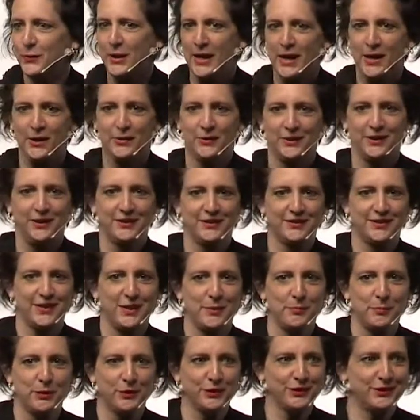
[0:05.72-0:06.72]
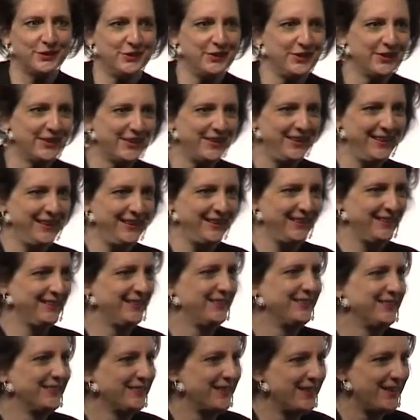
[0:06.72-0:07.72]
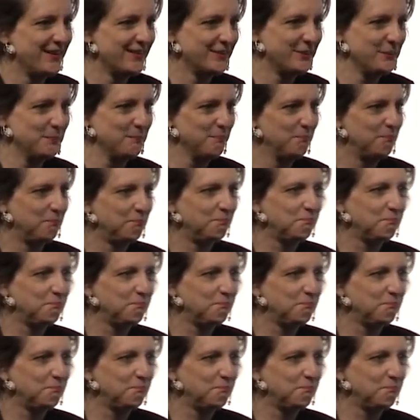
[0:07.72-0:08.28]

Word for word: Wow, Istanbul, Turkey. This is awesome.